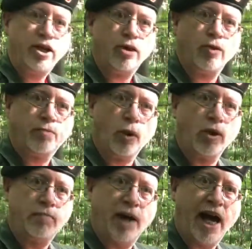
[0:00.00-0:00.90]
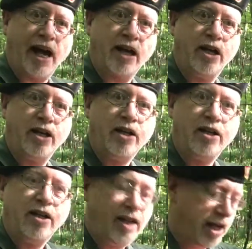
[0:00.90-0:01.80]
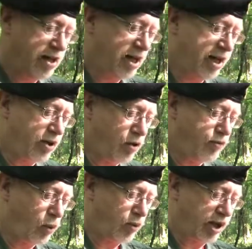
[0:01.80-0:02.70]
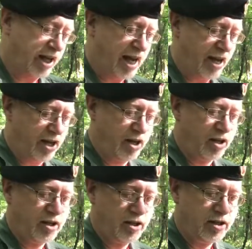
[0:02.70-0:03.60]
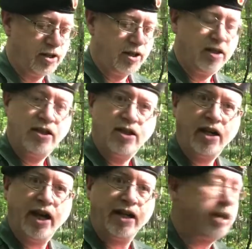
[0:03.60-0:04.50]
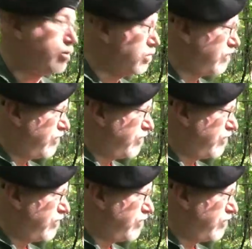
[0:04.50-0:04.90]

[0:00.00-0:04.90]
you would pull it back and let it go forward again, and then you would